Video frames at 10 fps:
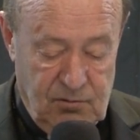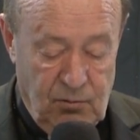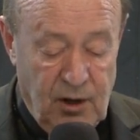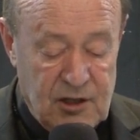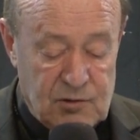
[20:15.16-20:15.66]

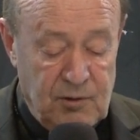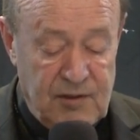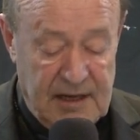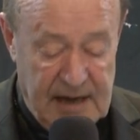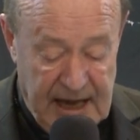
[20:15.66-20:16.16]
What is
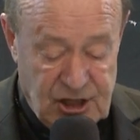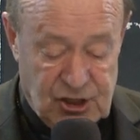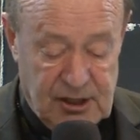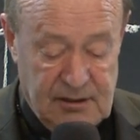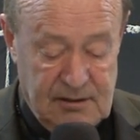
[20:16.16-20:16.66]
within
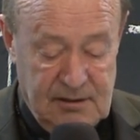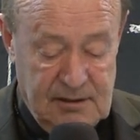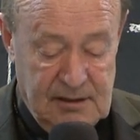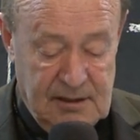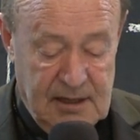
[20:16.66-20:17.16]
nature
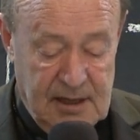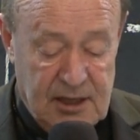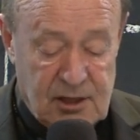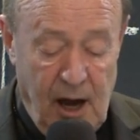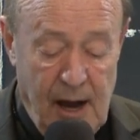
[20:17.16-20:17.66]

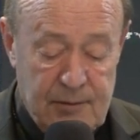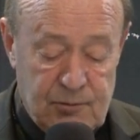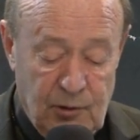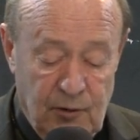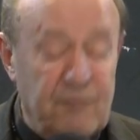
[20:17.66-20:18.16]
at
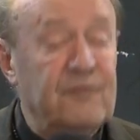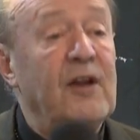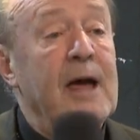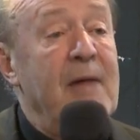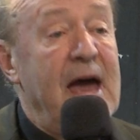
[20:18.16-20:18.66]
times will
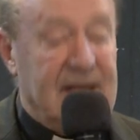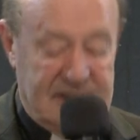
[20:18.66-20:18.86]
flame out,